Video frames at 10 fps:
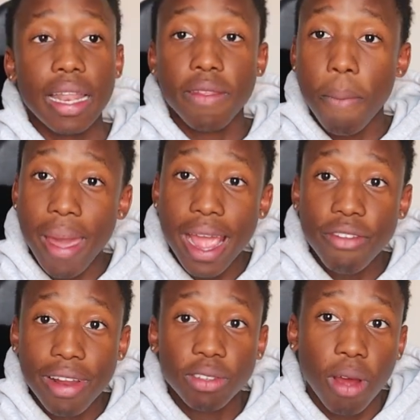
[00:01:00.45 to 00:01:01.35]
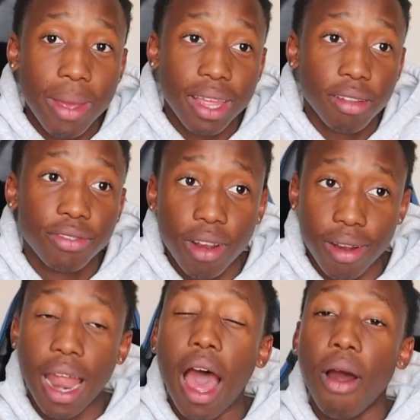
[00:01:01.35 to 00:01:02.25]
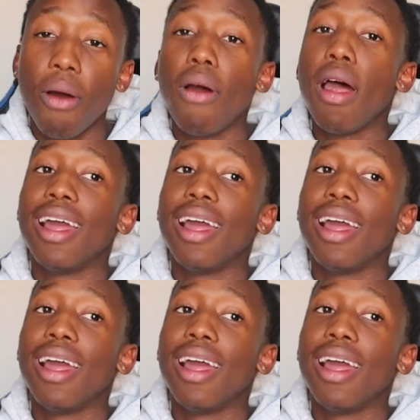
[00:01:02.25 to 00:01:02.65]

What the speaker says: The main reason why I'm making this video now